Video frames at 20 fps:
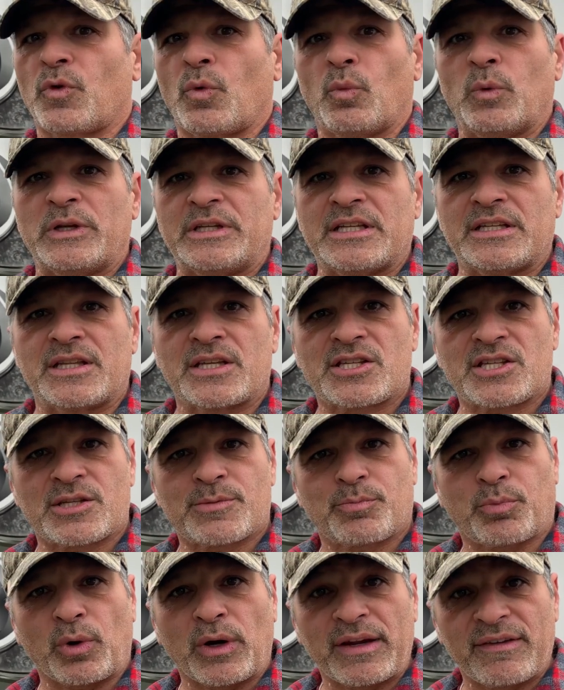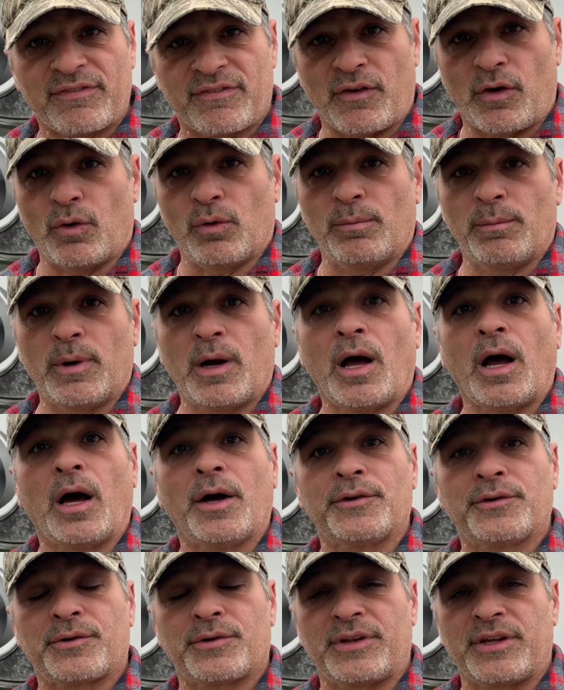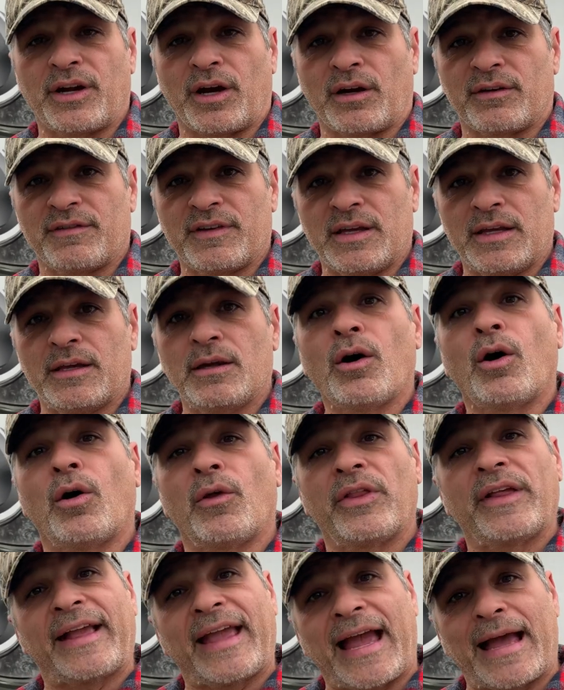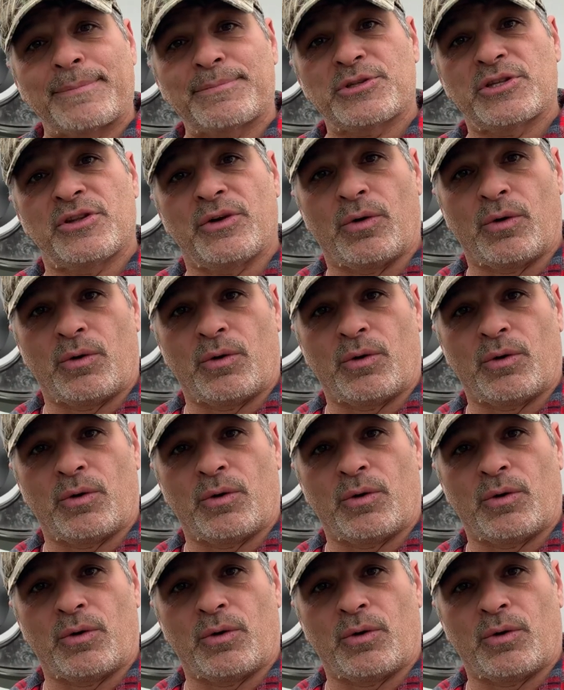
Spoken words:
We did the spray foam under the RV, all the gaps and the